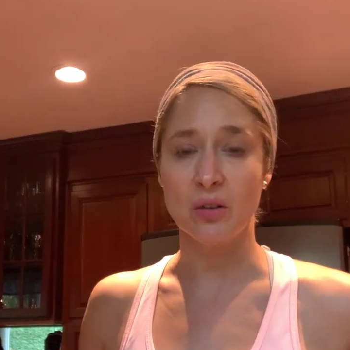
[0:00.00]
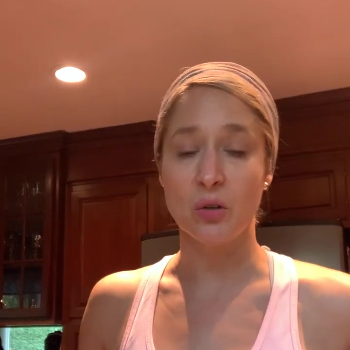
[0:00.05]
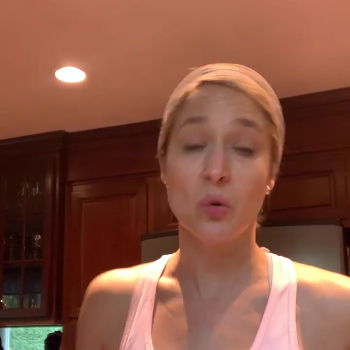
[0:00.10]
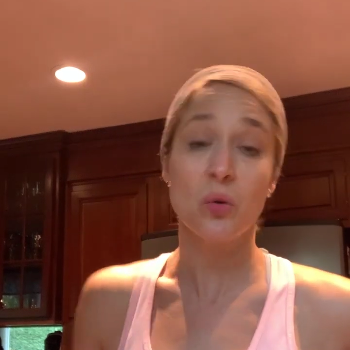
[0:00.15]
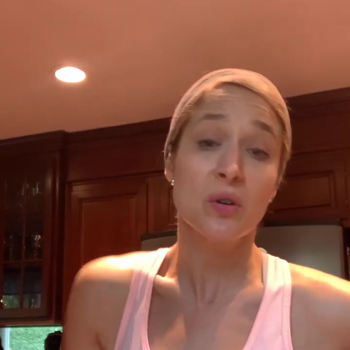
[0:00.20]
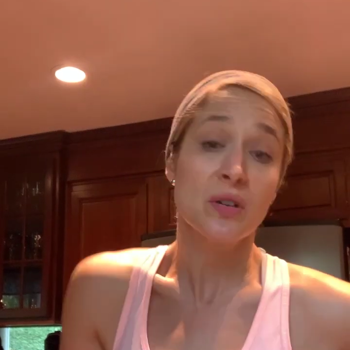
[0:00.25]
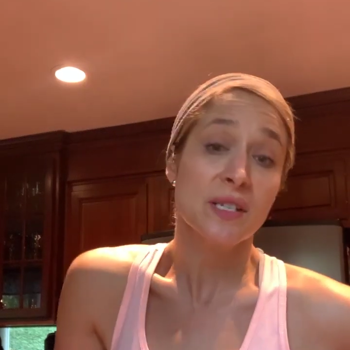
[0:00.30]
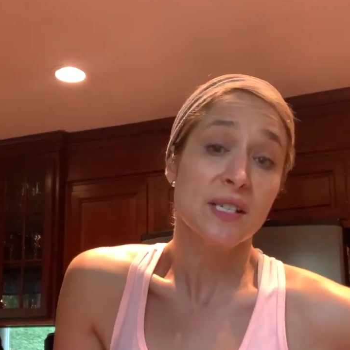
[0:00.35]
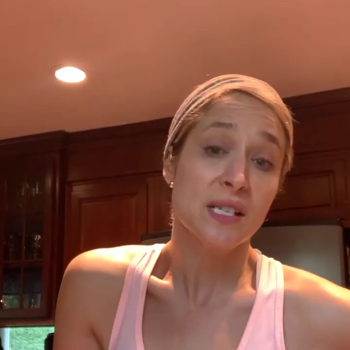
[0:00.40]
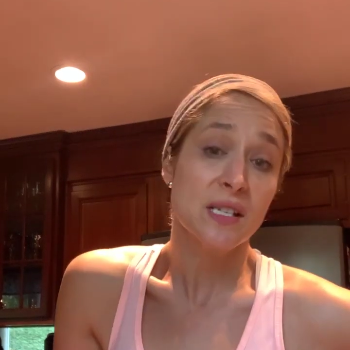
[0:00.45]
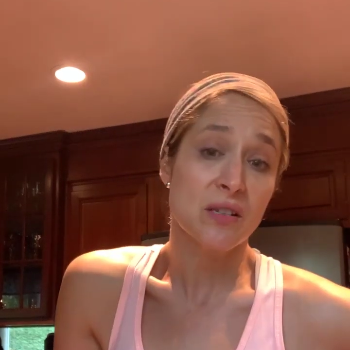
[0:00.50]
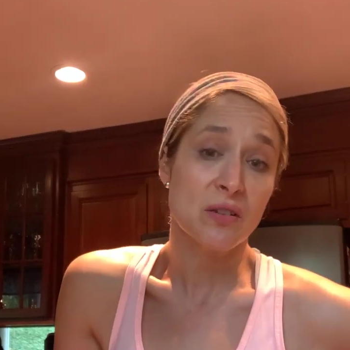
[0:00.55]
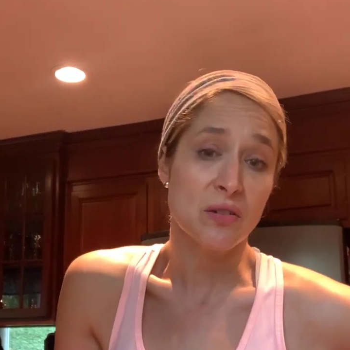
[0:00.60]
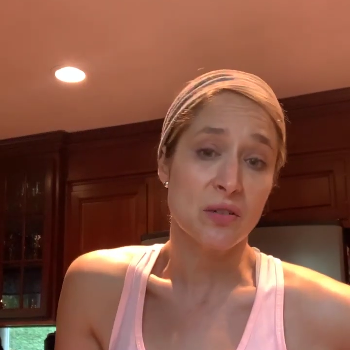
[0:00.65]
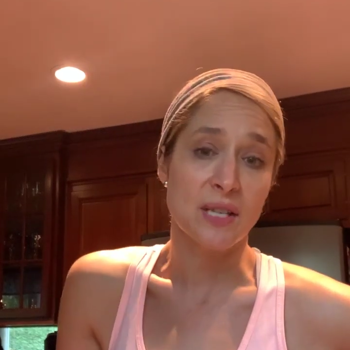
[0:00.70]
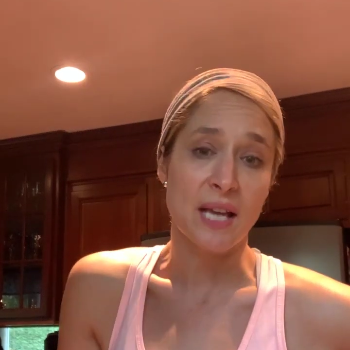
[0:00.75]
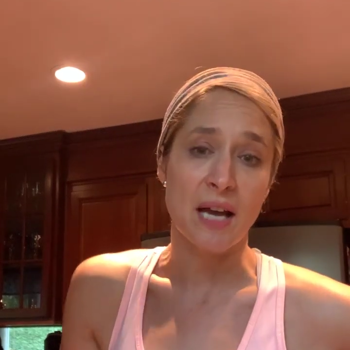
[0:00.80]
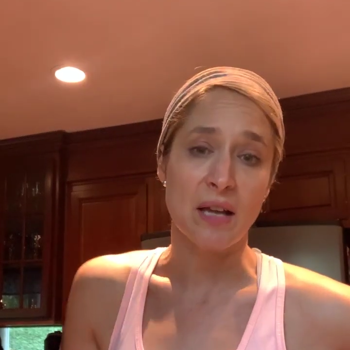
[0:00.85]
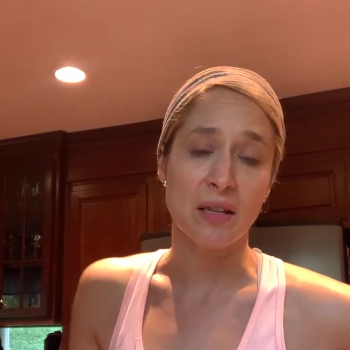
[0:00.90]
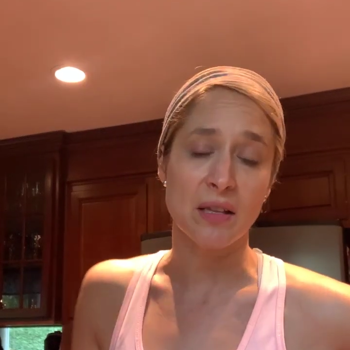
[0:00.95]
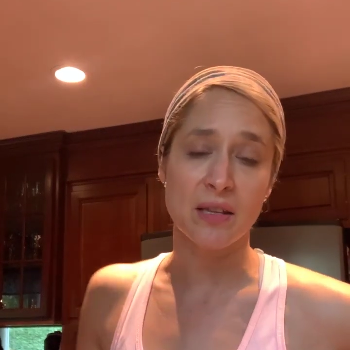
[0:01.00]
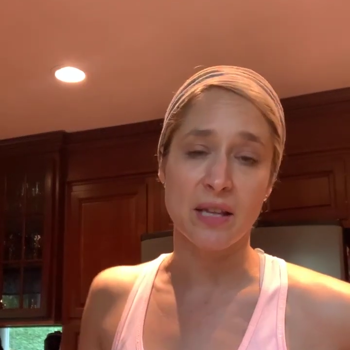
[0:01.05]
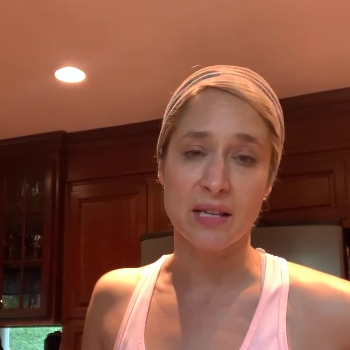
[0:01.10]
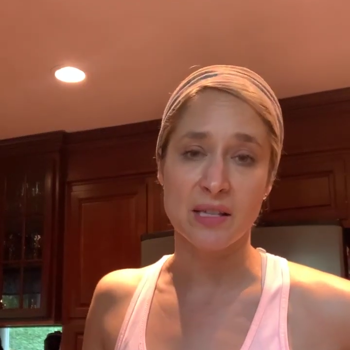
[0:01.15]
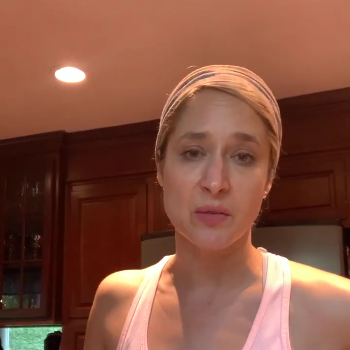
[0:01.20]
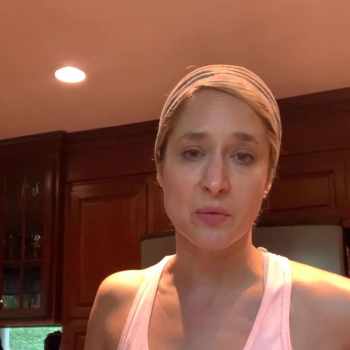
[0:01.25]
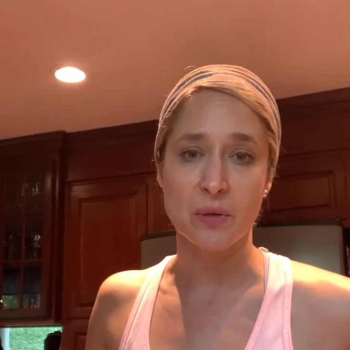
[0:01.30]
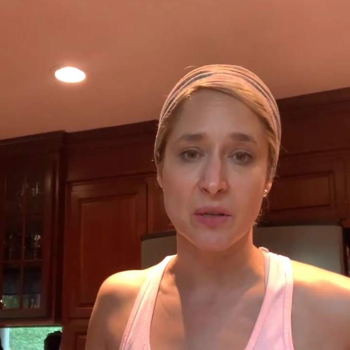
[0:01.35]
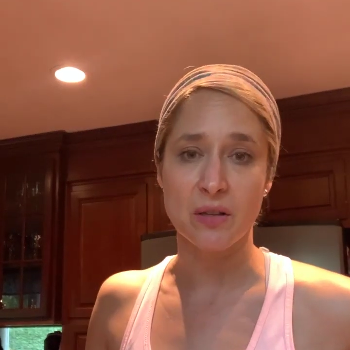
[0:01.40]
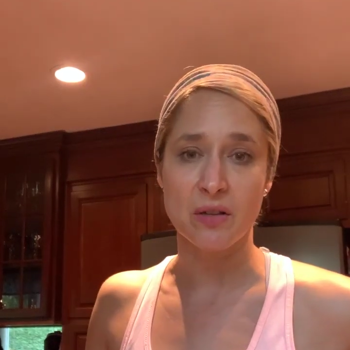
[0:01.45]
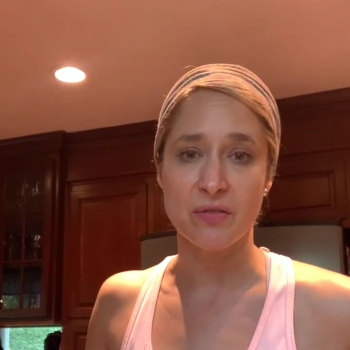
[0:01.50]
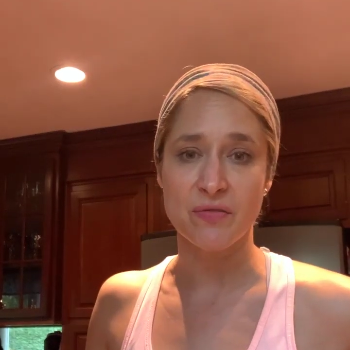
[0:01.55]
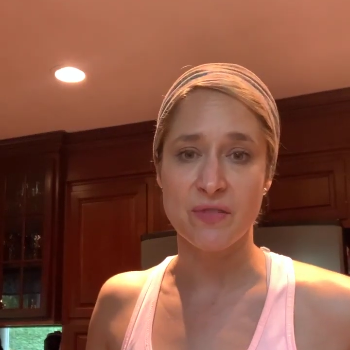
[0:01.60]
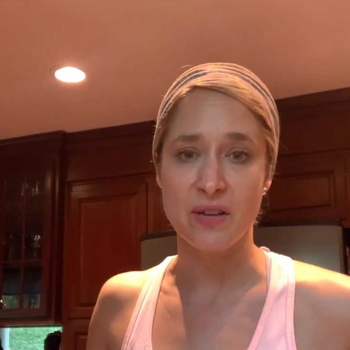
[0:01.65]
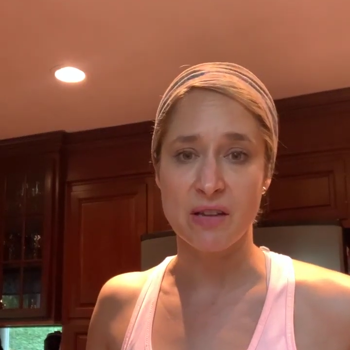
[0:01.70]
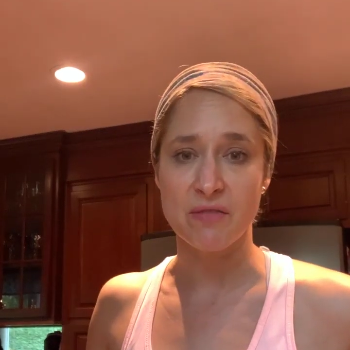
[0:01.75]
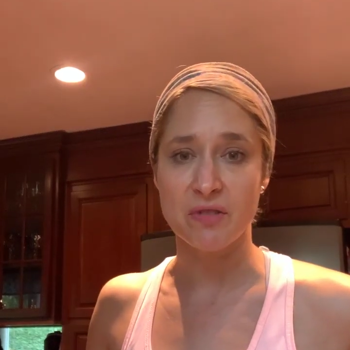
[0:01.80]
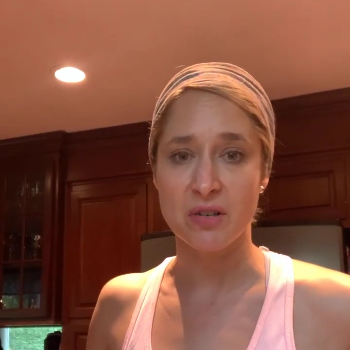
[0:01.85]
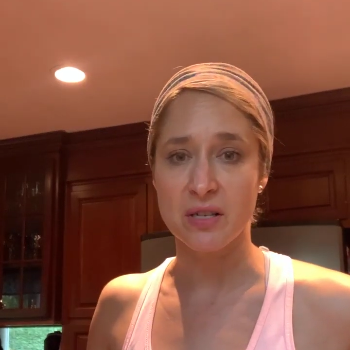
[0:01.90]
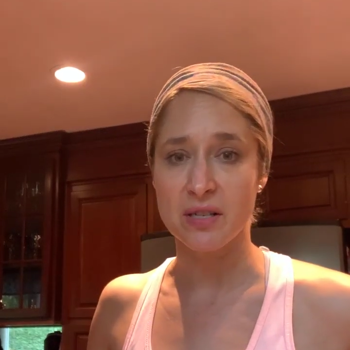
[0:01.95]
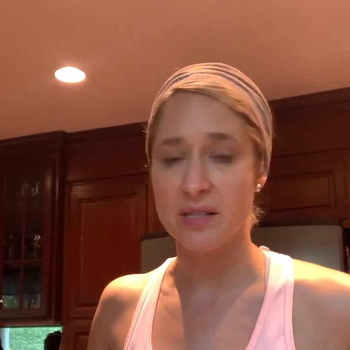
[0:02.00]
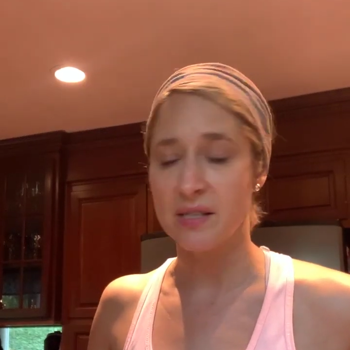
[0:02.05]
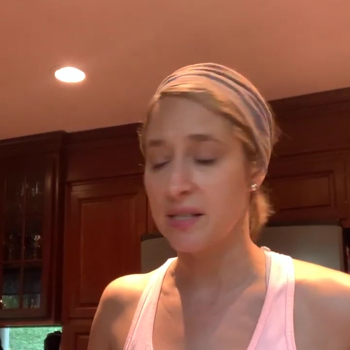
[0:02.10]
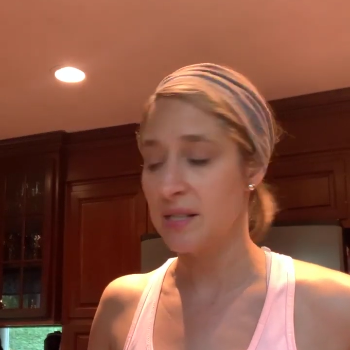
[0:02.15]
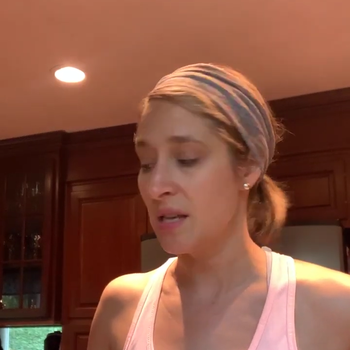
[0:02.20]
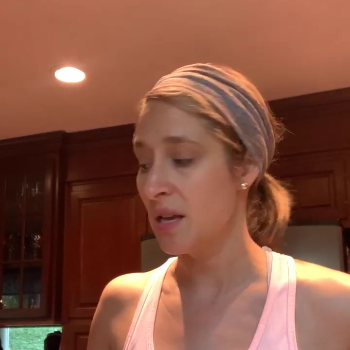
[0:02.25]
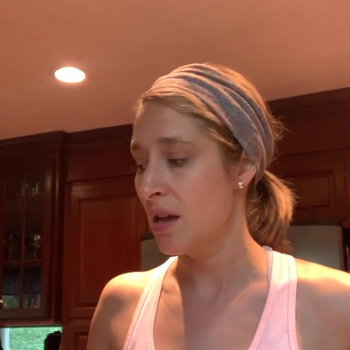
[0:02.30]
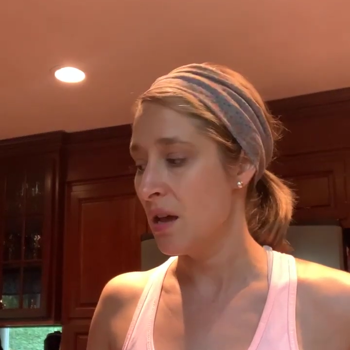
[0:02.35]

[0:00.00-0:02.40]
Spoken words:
or a Caesar salad. That's one of their favorites.